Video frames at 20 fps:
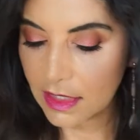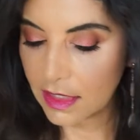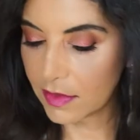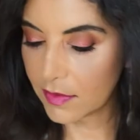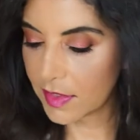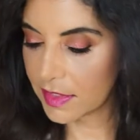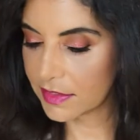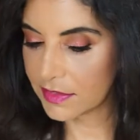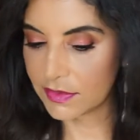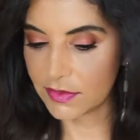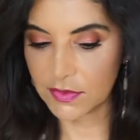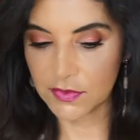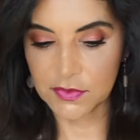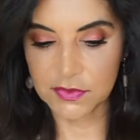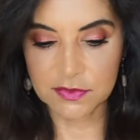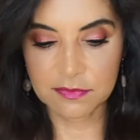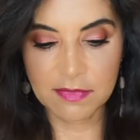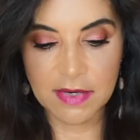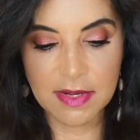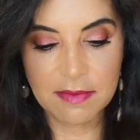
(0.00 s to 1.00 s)
All right,
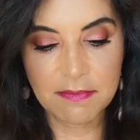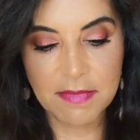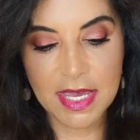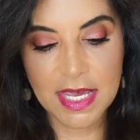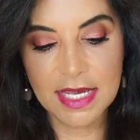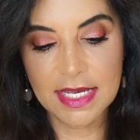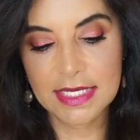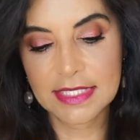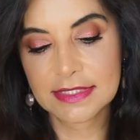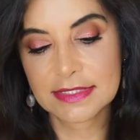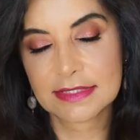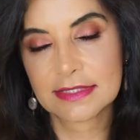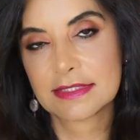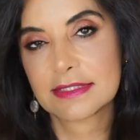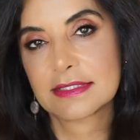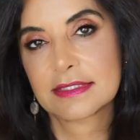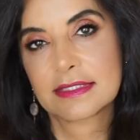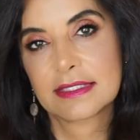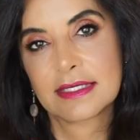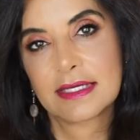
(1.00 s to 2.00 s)
those are my
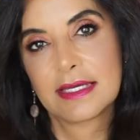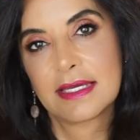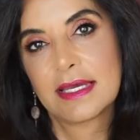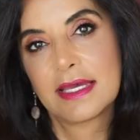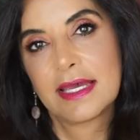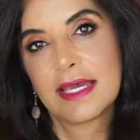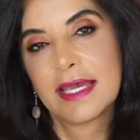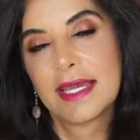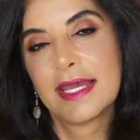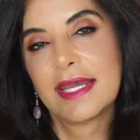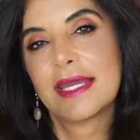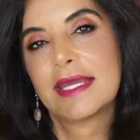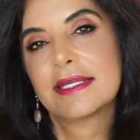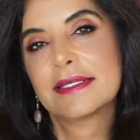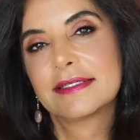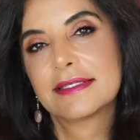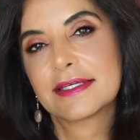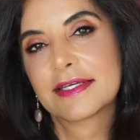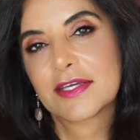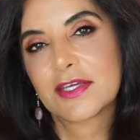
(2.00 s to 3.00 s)
masks.
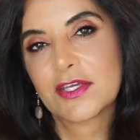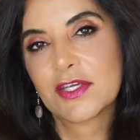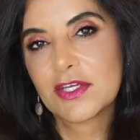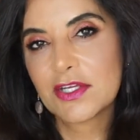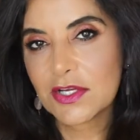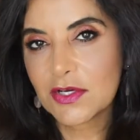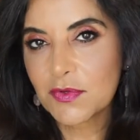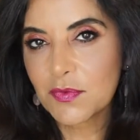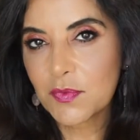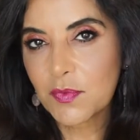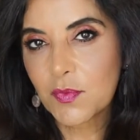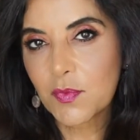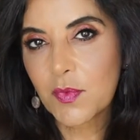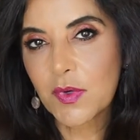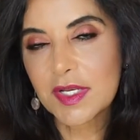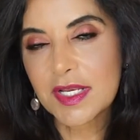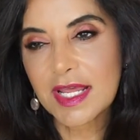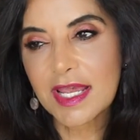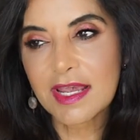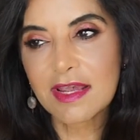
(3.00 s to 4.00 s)
And you know,
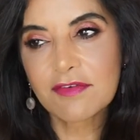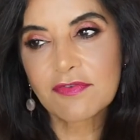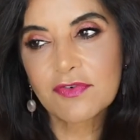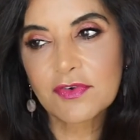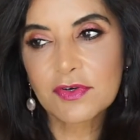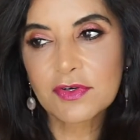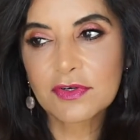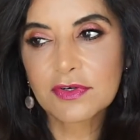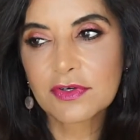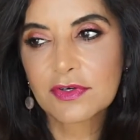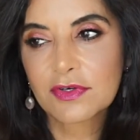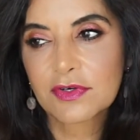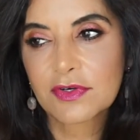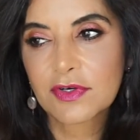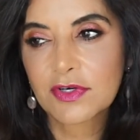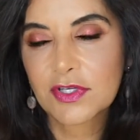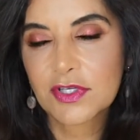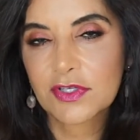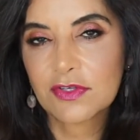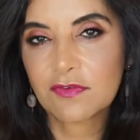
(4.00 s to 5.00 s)
whenever
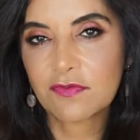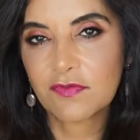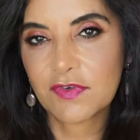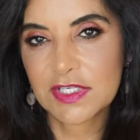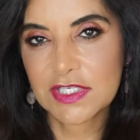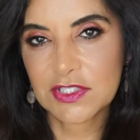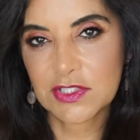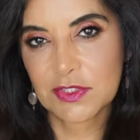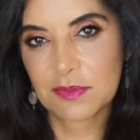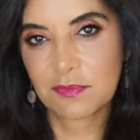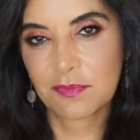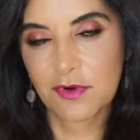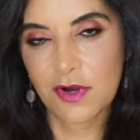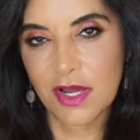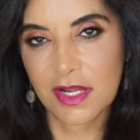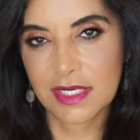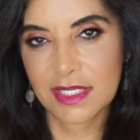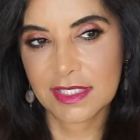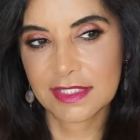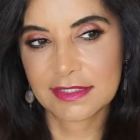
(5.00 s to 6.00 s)
you finish a
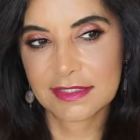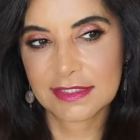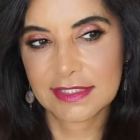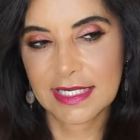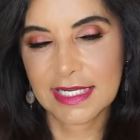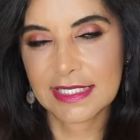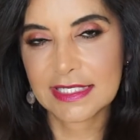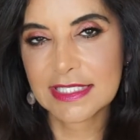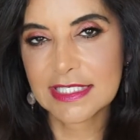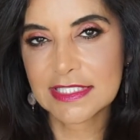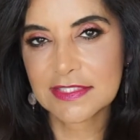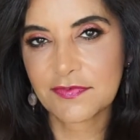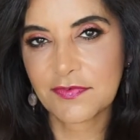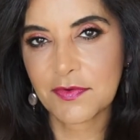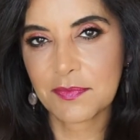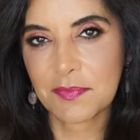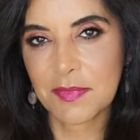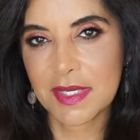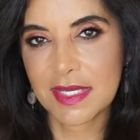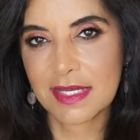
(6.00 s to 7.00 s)
product, at least
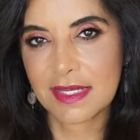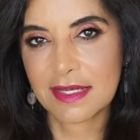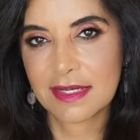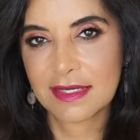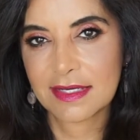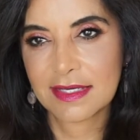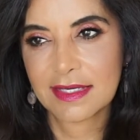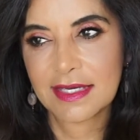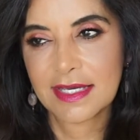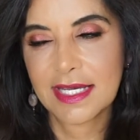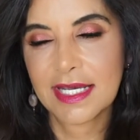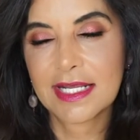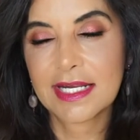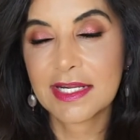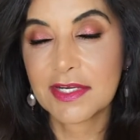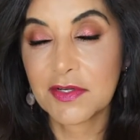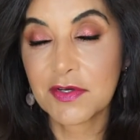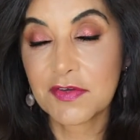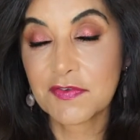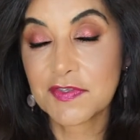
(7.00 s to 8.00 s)
for me, and
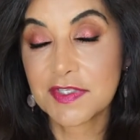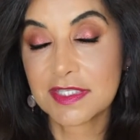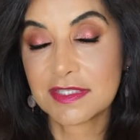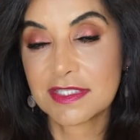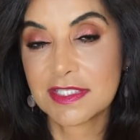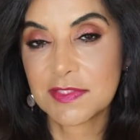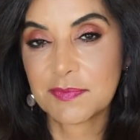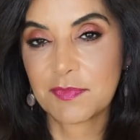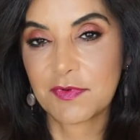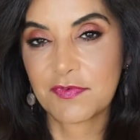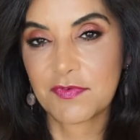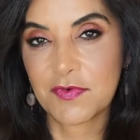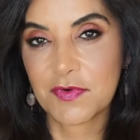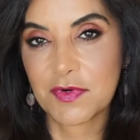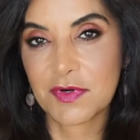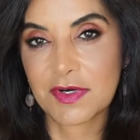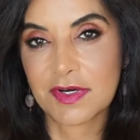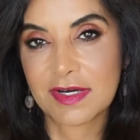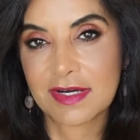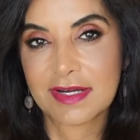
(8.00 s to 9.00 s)
I know I've said this
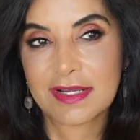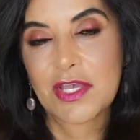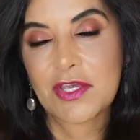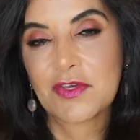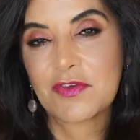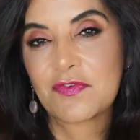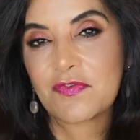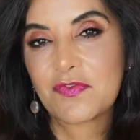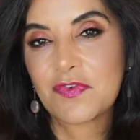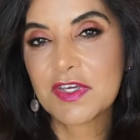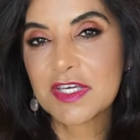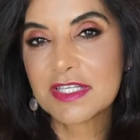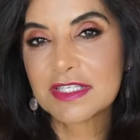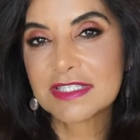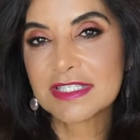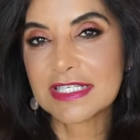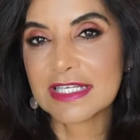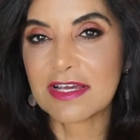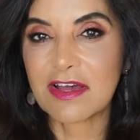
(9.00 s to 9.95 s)
before, you feel an